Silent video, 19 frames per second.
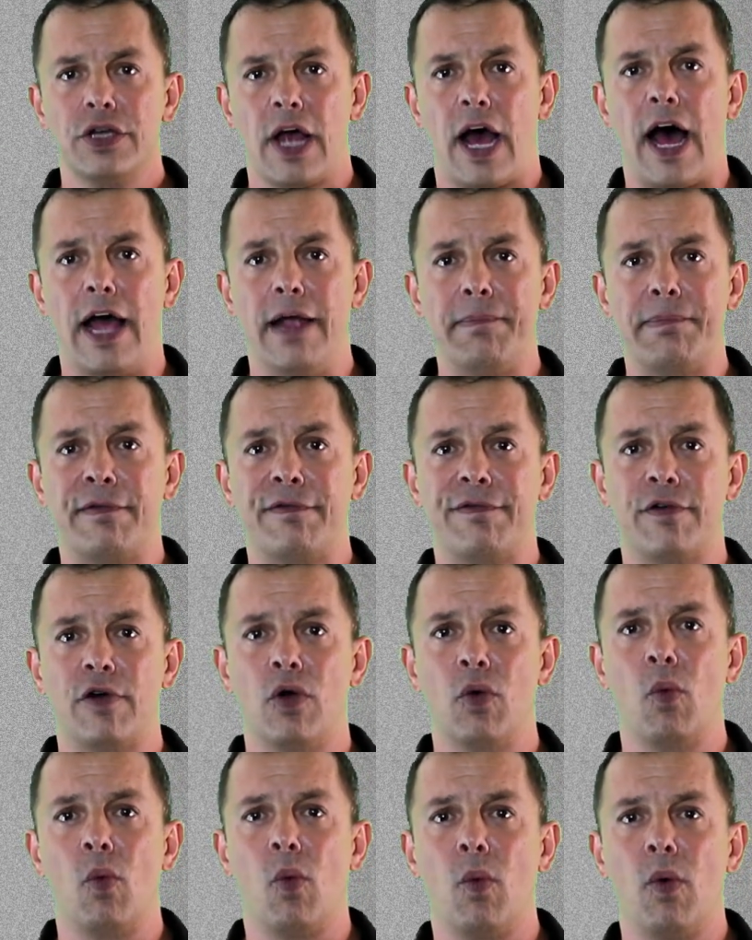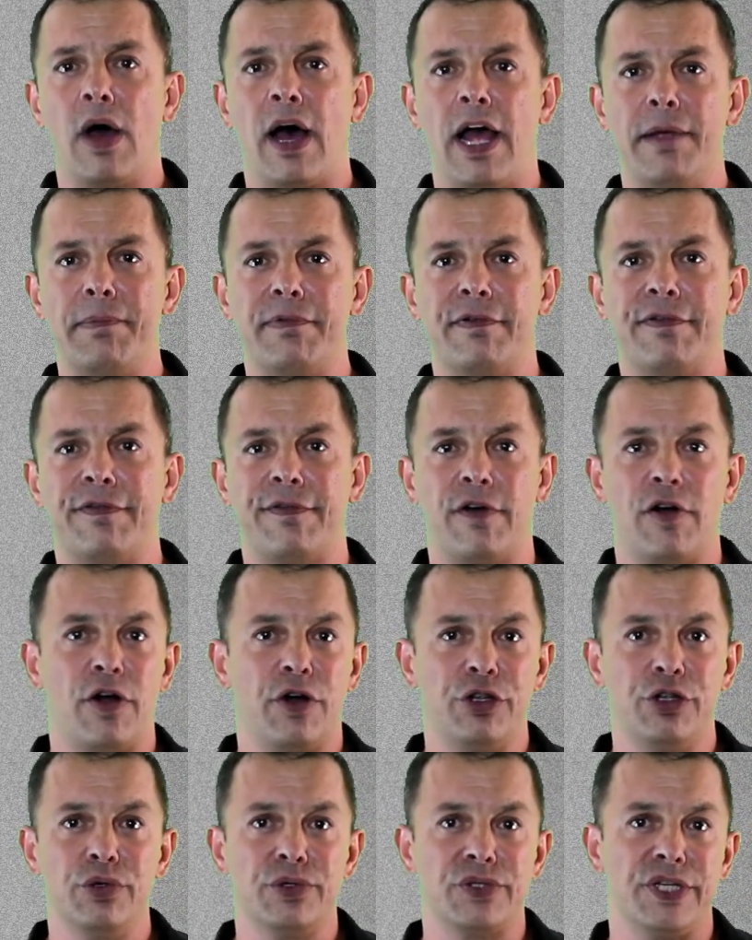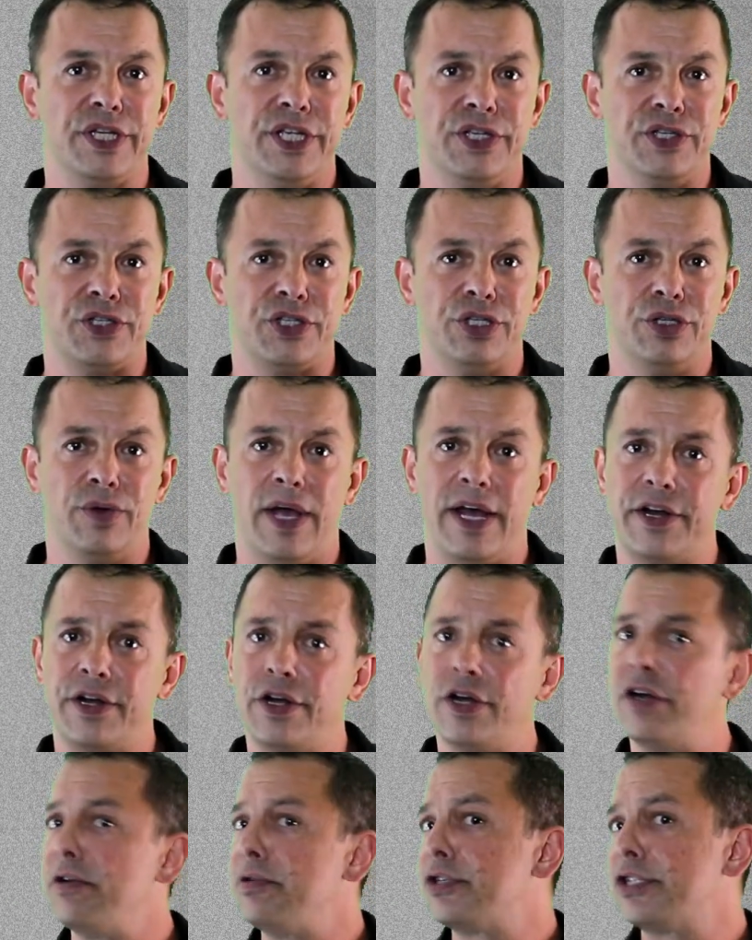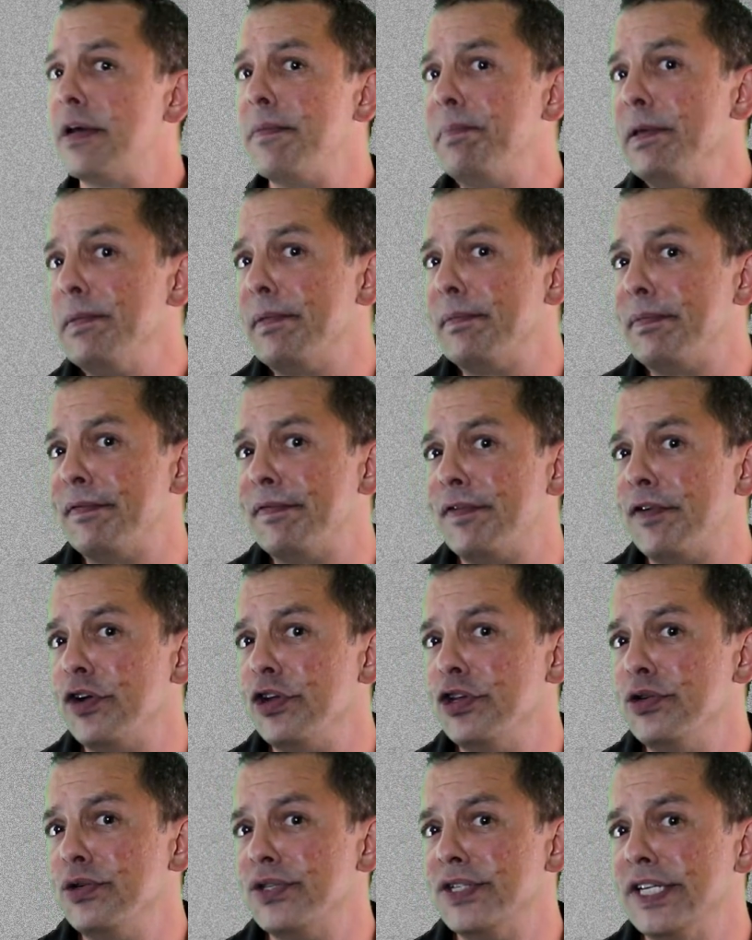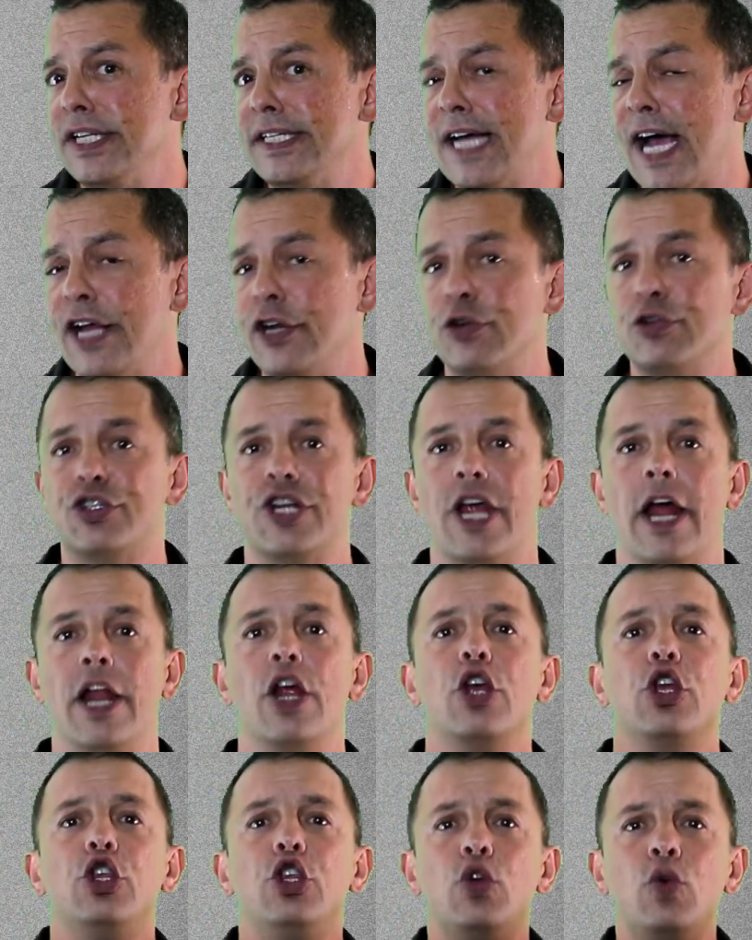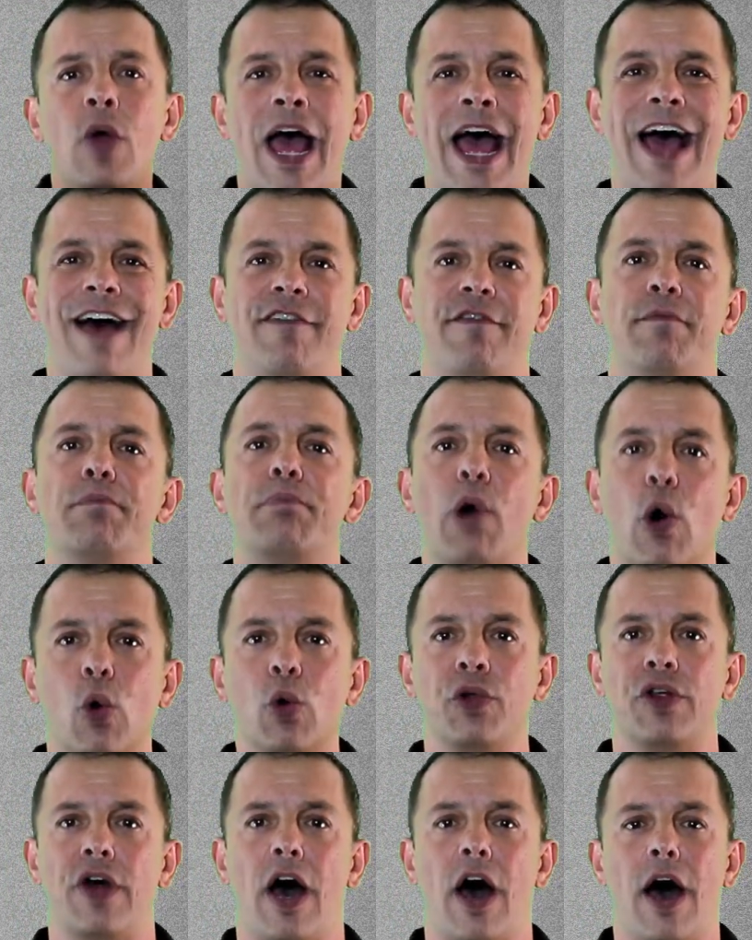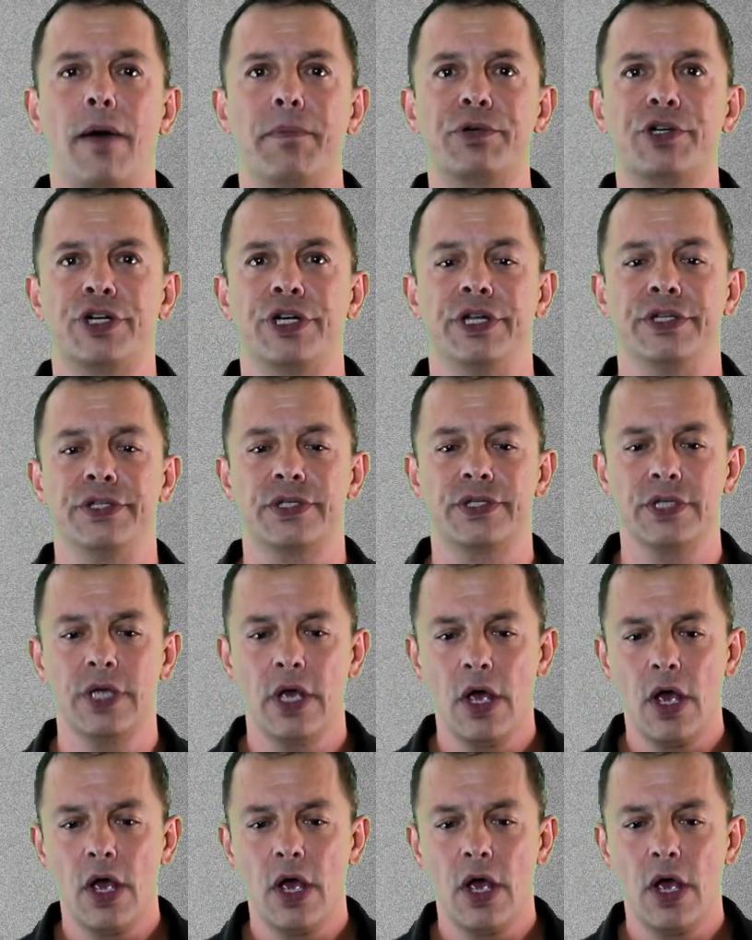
I prefer using the ECU editor. Some people prefer using the Dynojet. You have both options.